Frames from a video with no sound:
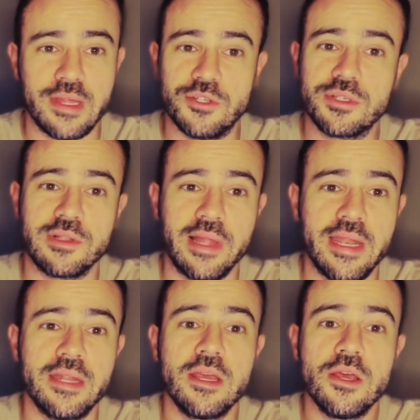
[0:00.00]
They just let
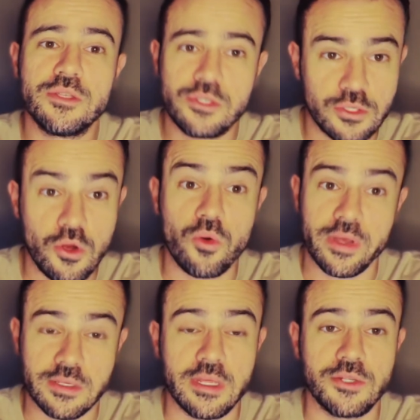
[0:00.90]
it soak
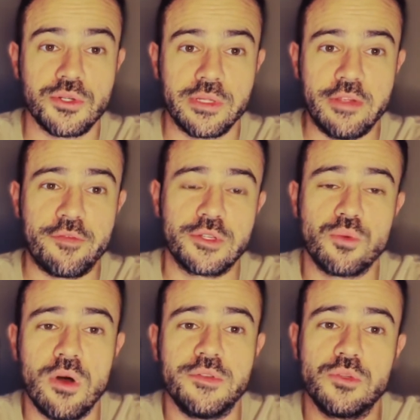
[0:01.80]
essentially for
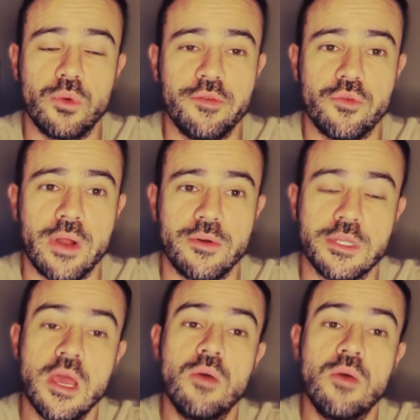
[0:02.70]
twelve to twenty-four hours